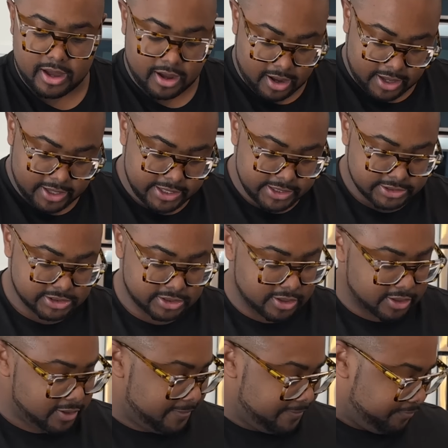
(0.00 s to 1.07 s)
the uh, Easter
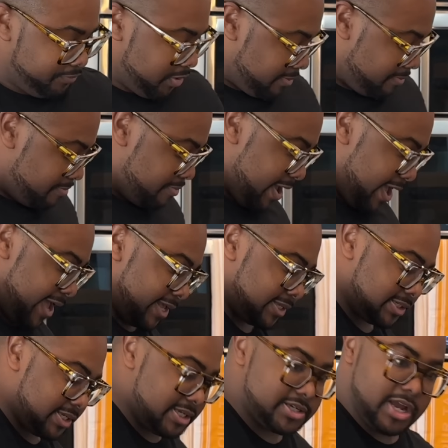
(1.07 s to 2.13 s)

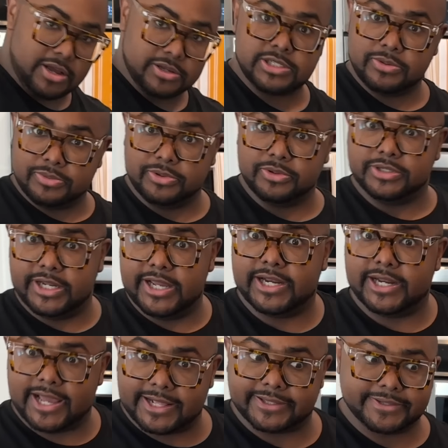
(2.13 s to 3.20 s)
basket. Y'all see what Daddy
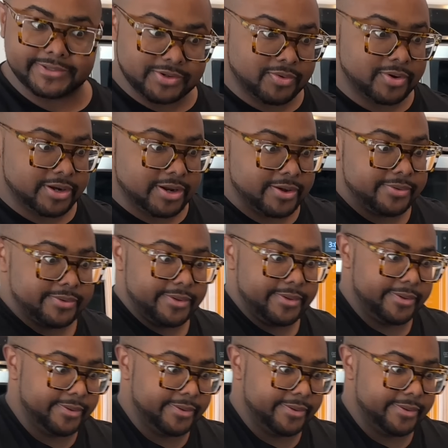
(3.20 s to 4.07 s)
got this going Yeah, on. you